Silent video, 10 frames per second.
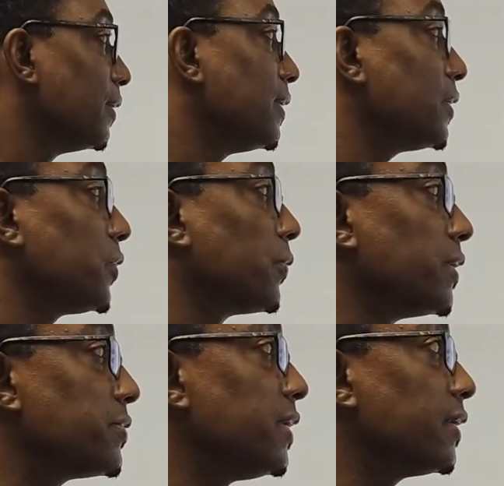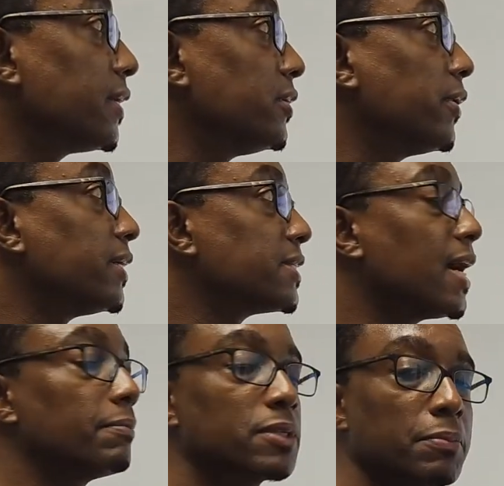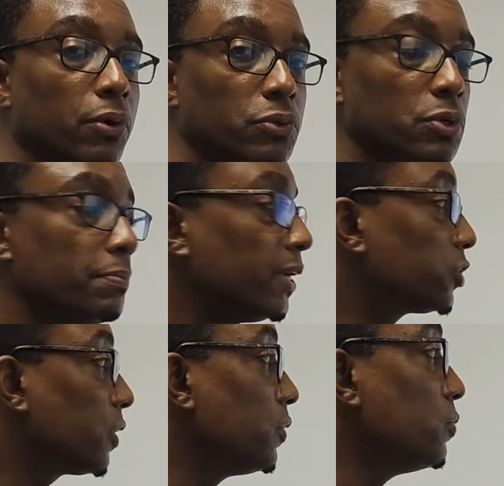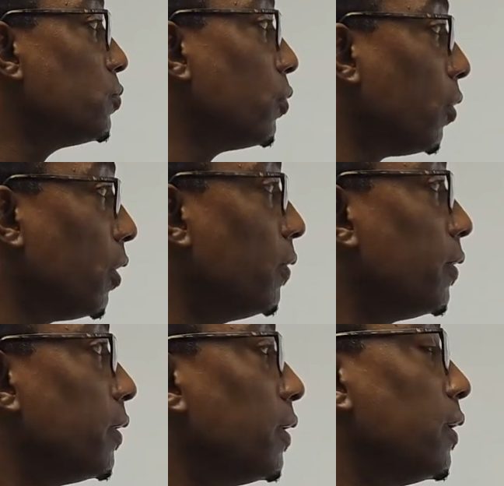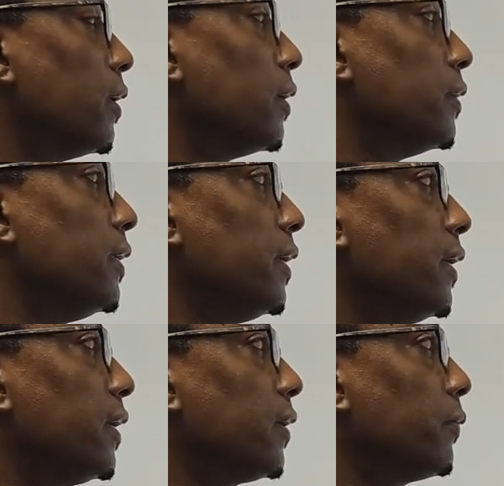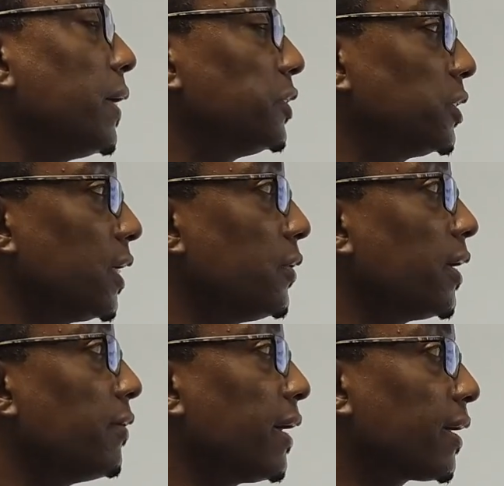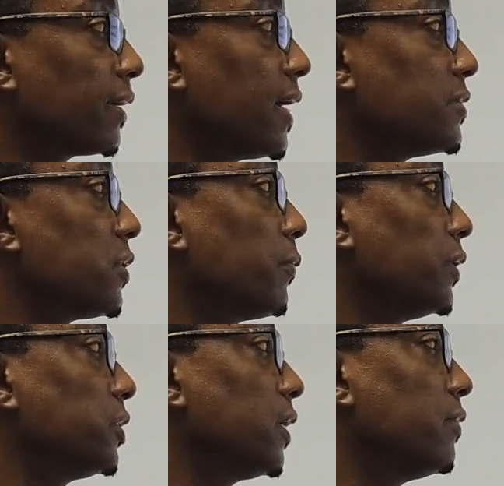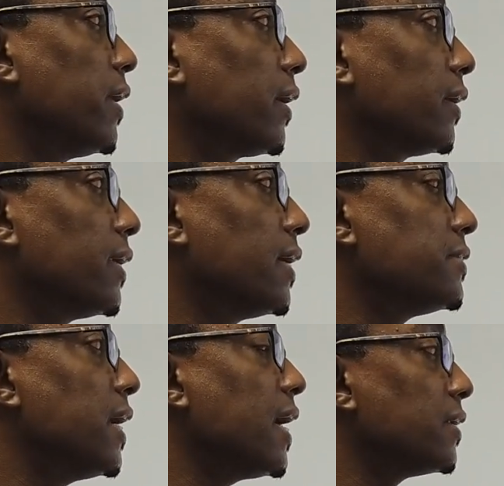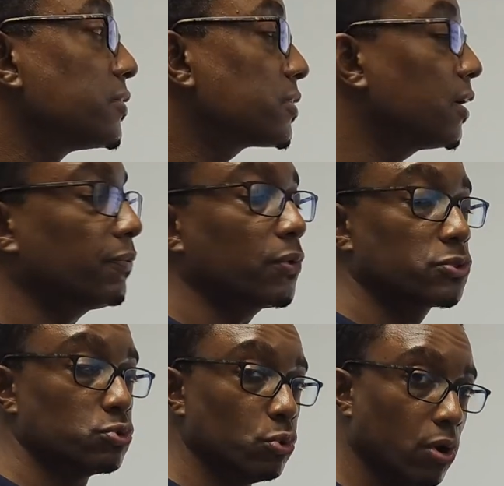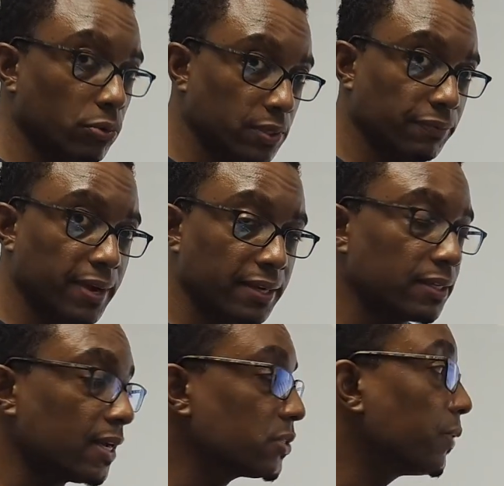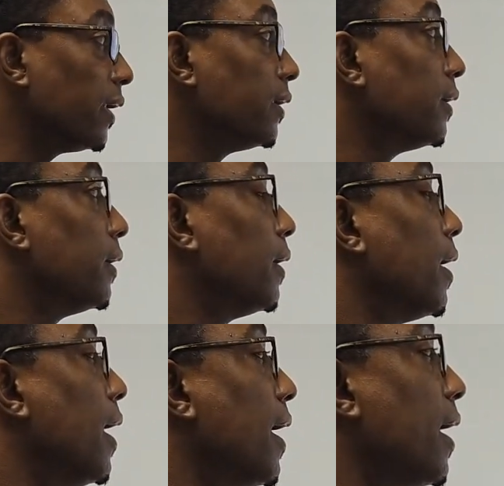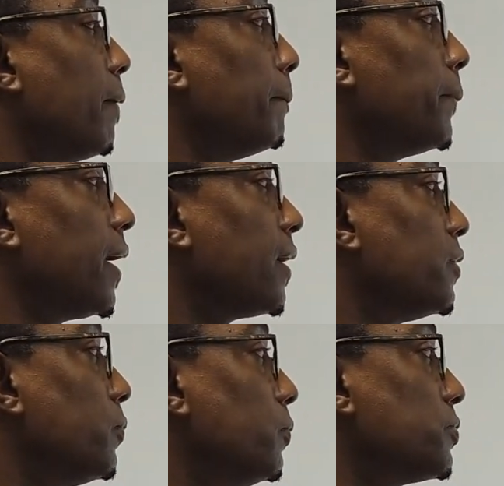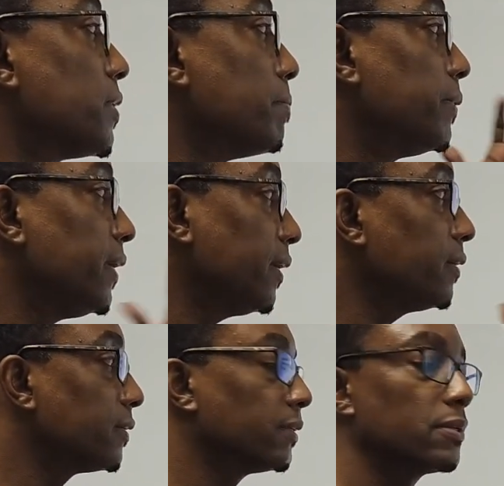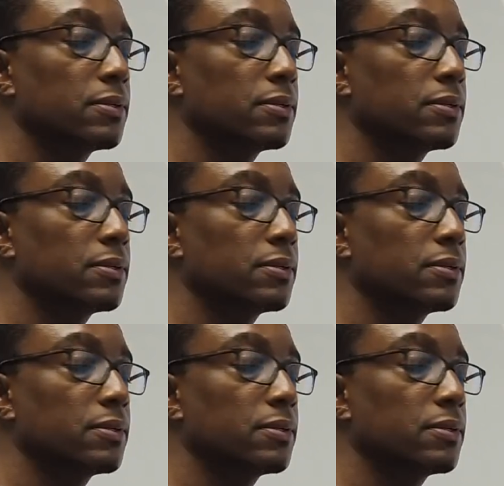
that you're going to see it in your exam tomorrow. So make sure you know the question, you can recognize the question, recognize the answer, of course know how to find it as well. And you simply,